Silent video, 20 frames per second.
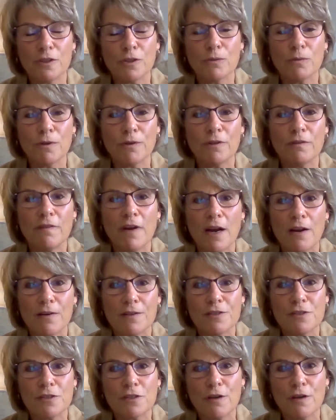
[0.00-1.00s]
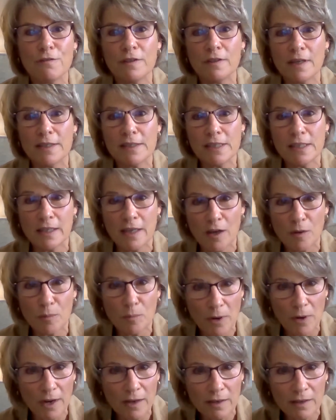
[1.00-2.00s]
coronavirus COVID-19
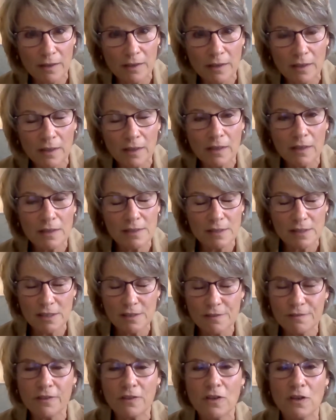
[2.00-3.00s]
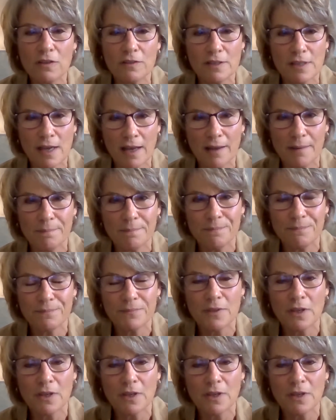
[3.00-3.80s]
outbreak is a difficult time.